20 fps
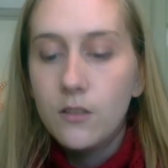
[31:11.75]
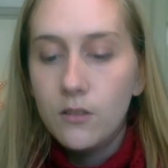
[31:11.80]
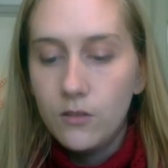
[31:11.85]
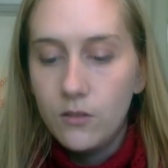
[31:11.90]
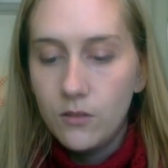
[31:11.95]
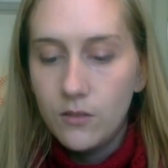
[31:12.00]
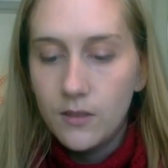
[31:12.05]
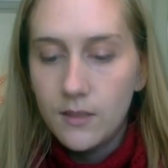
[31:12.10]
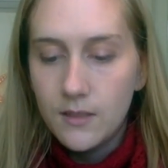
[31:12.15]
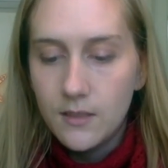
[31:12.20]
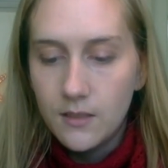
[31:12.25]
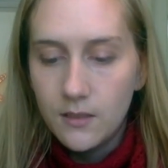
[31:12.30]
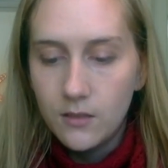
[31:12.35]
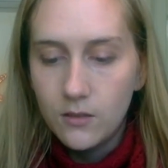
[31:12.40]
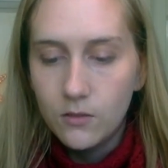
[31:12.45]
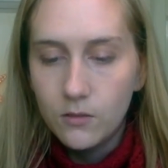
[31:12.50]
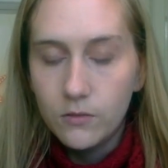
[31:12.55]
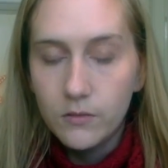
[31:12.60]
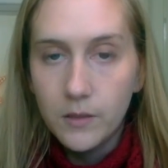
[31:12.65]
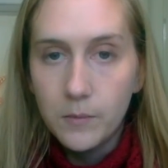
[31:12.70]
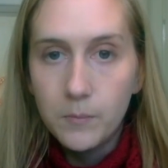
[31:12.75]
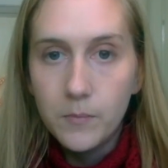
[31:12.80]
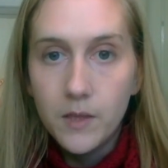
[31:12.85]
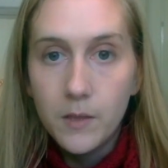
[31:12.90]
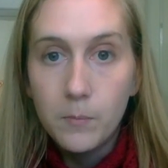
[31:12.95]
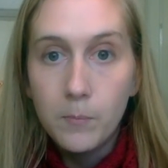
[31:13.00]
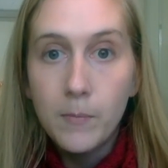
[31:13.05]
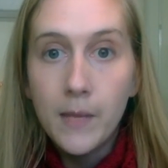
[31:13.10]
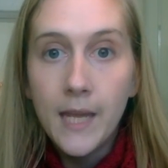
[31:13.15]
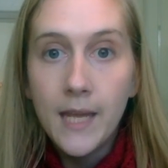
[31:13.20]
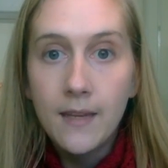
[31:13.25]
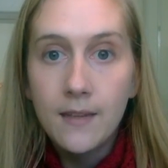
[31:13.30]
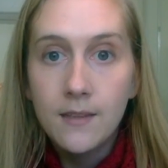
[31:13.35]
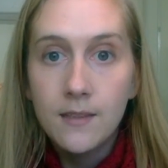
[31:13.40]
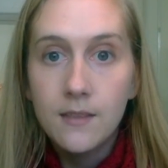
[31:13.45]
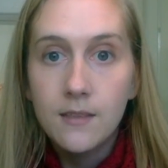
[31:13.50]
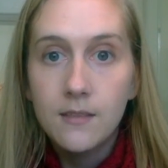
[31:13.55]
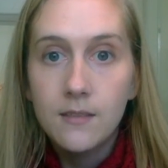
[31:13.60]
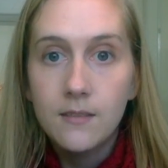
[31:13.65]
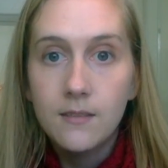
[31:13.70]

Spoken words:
you can still grip the mat